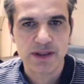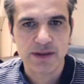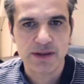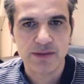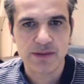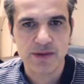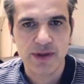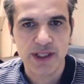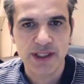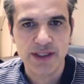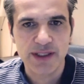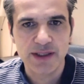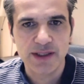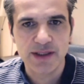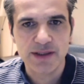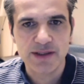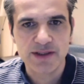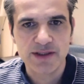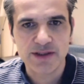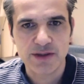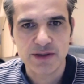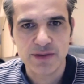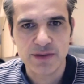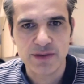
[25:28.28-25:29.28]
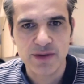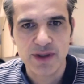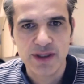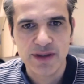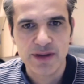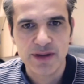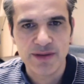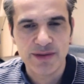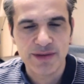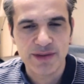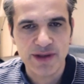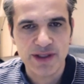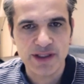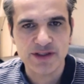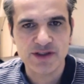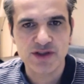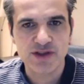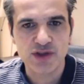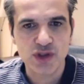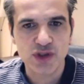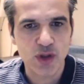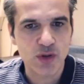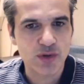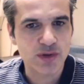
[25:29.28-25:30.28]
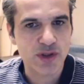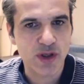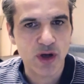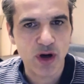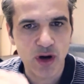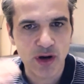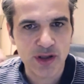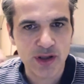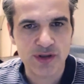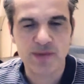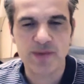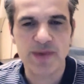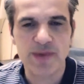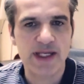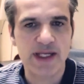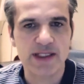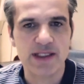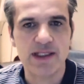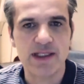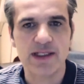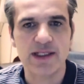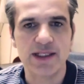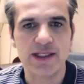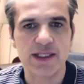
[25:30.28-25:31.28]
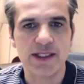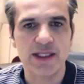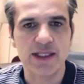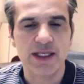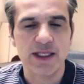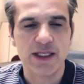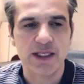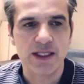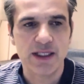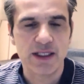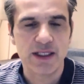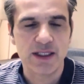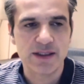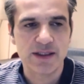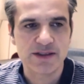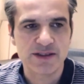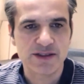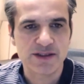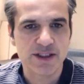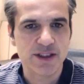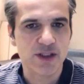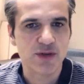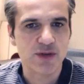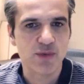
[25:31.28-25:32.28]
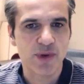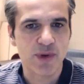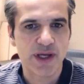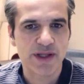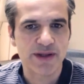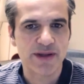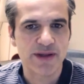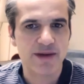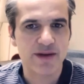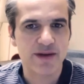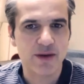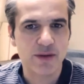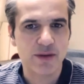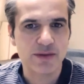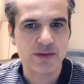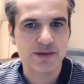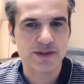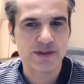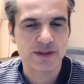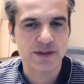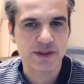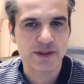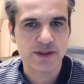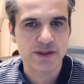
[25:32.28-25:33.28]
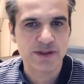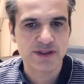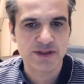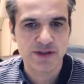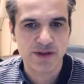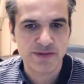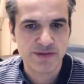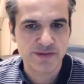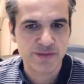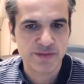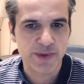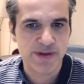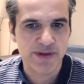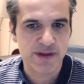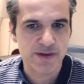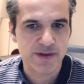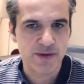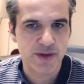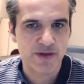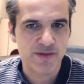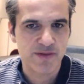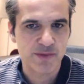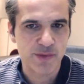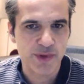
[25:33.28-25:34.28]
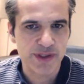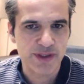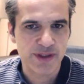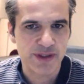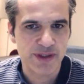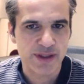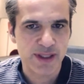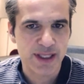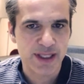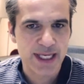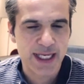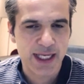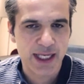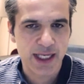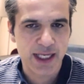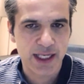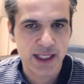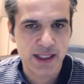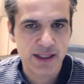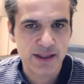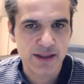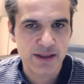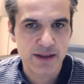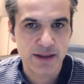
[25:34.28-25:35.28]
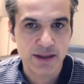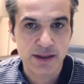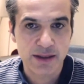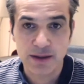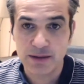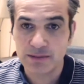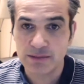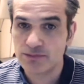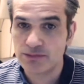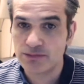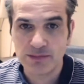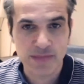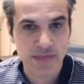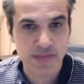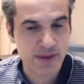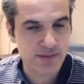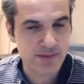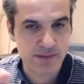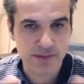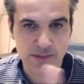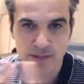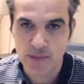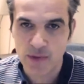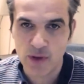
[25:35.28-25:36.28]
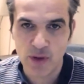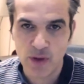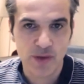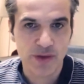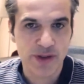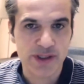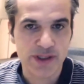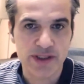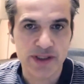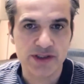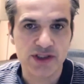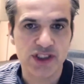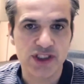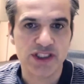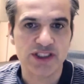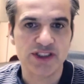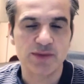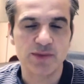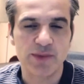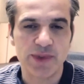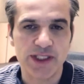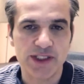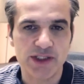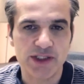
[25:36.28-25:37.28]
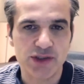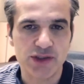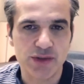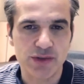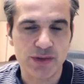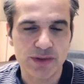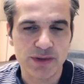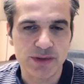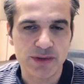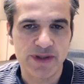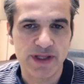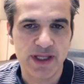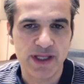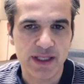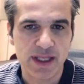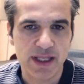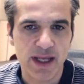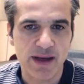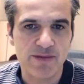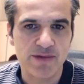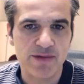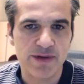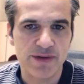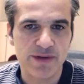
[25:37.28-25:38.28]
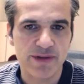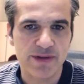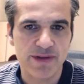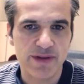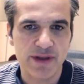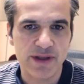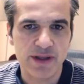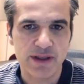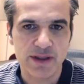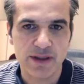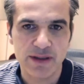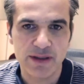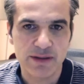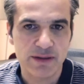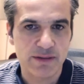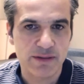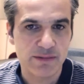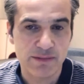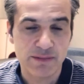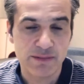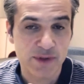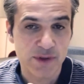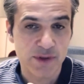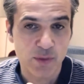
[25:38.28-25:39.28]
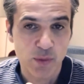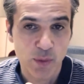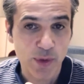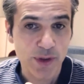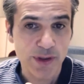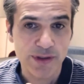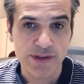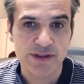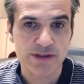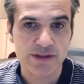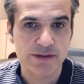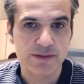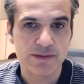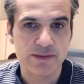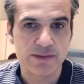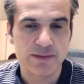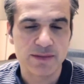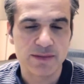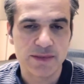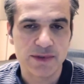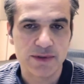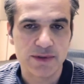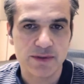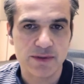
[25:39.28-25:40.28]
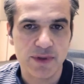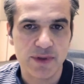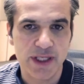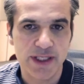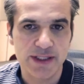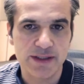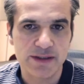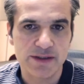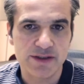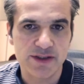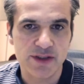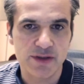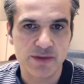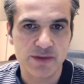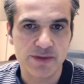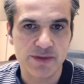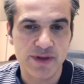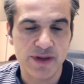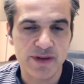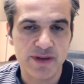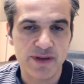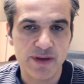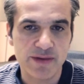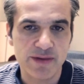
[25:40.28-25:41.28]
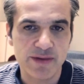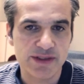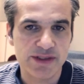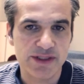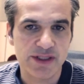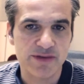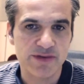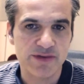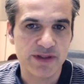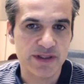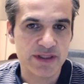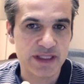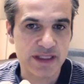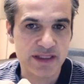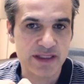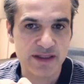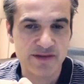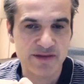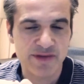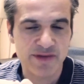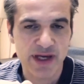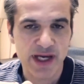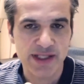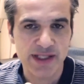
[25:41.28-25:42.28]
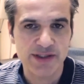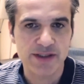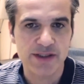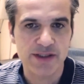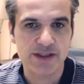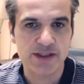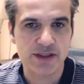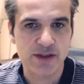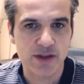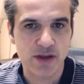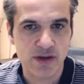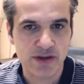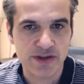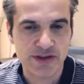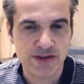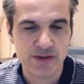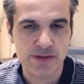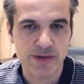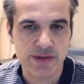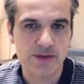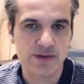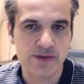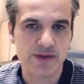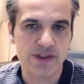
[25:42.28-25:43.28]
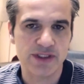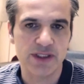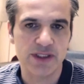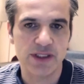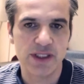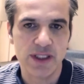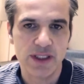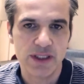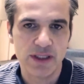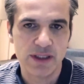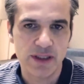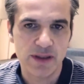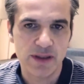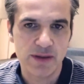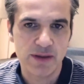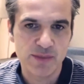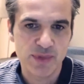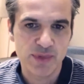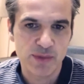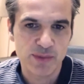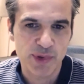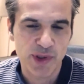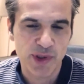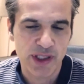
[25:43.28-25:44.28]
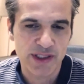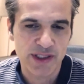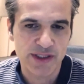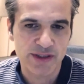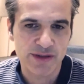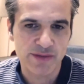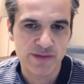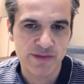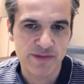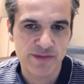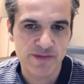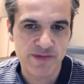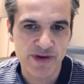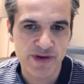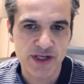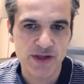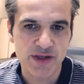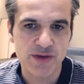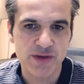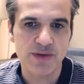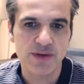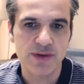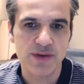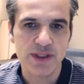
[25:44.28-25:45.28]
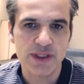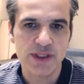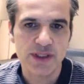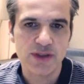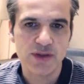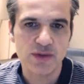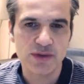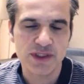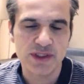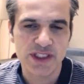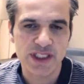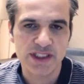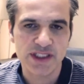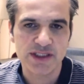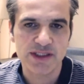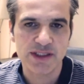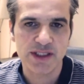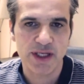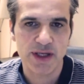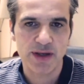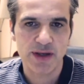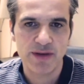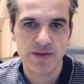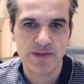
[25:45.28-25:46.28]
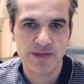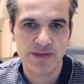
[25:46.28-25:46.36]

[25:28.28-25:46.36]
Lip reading: Right? So the things don't automatically still run the old software that you have written. And Oracle just makes sure that everything works, right? So there is definitely an advantage in also using a proprietary vendor who takes care of